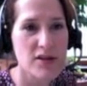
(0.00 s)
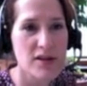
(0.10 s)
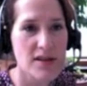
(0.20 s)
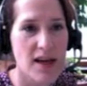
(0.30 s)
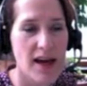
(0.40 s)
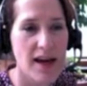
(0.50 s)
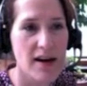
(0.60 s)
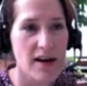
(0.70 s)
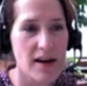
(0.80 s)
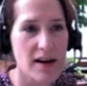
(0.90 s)
to
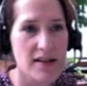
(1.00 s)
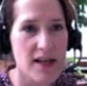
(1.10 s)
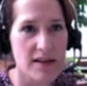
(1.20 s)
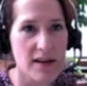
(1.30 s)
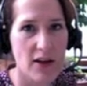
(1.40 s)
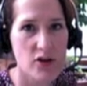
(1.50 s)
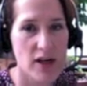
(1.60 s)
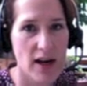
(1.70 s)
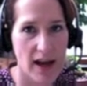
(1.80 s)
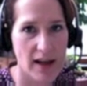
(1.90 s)
design a
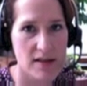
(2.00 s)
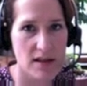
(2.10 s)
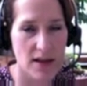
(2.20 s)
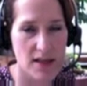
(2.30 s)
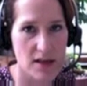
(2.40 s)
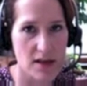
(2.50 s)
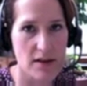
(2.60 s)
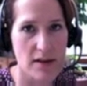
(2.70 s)
technology-enhanced lesson